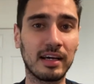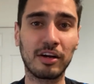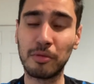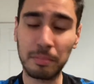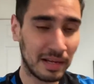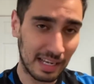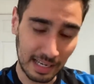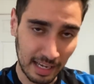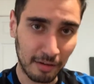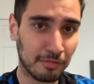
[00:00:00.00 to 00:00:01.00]

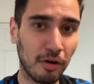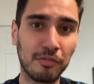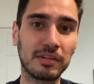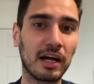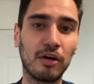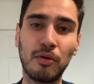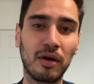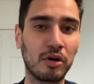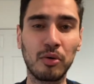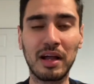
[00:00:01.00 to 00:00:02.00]
completely at fault for that goal, a
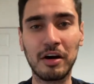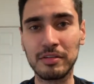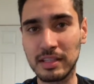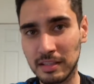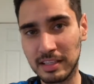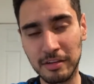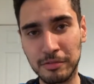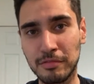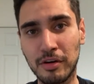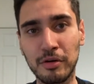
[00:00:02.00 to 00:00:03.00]
goal out of nothing
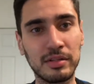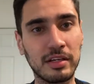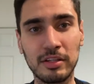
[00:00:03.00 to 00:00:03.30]
for Verona.